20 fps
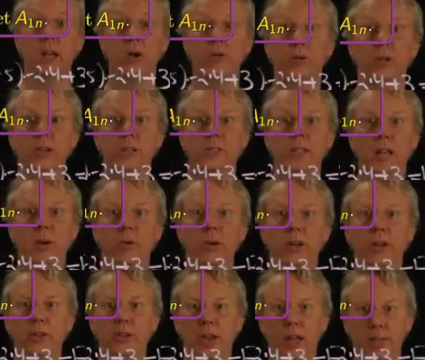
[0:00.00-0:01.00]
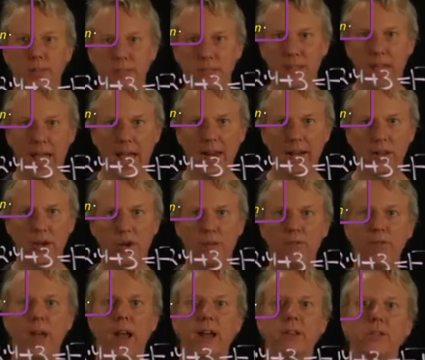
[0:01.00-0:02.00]
well, it's A1L times that
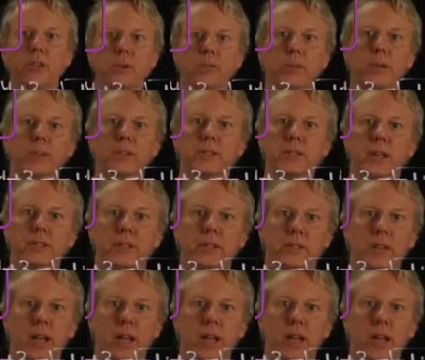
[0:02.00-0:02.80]
cofactor plus dot, dot,